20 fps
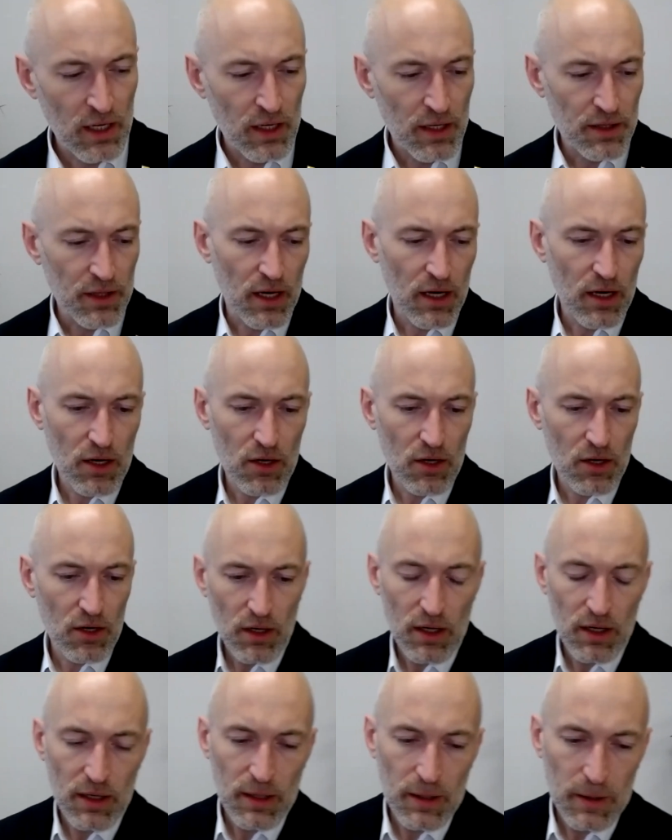
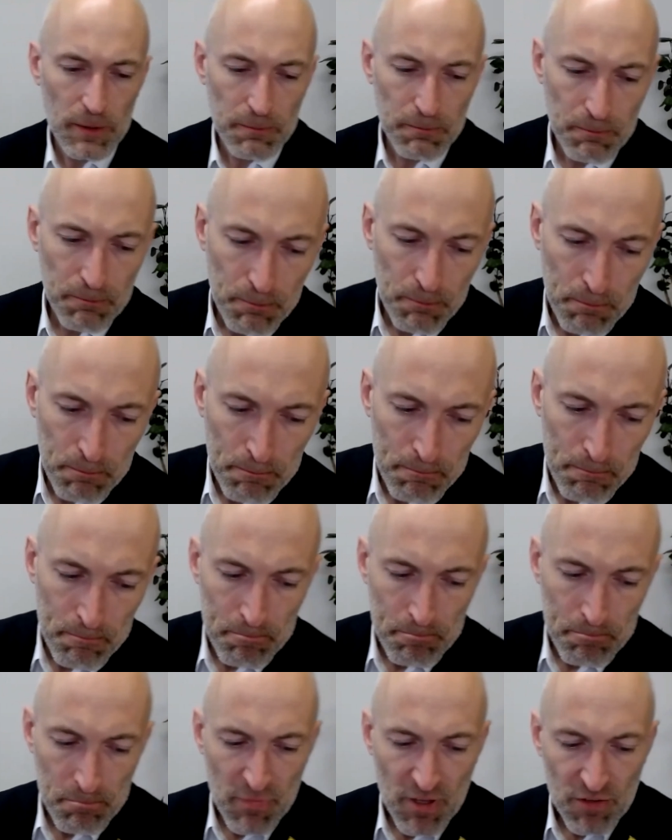Now,
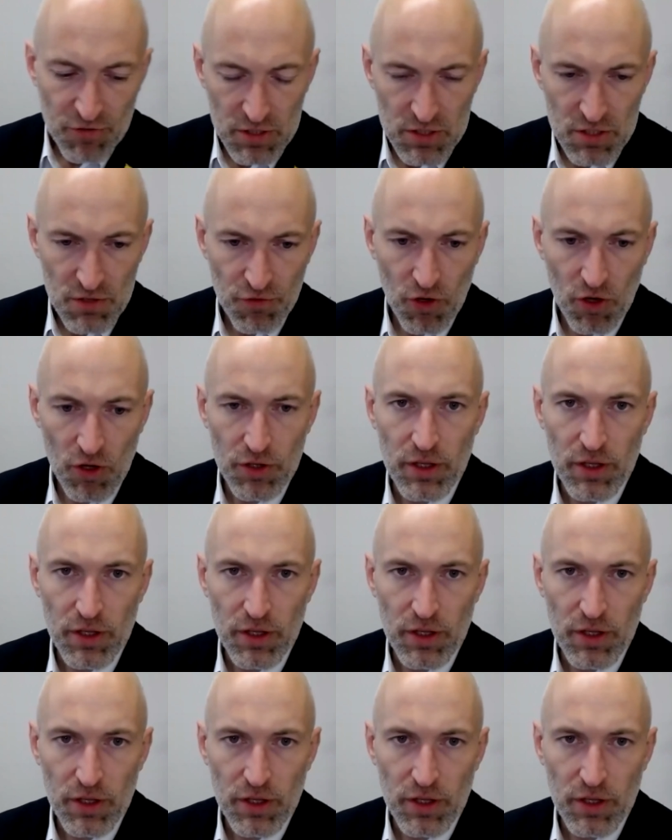first of all,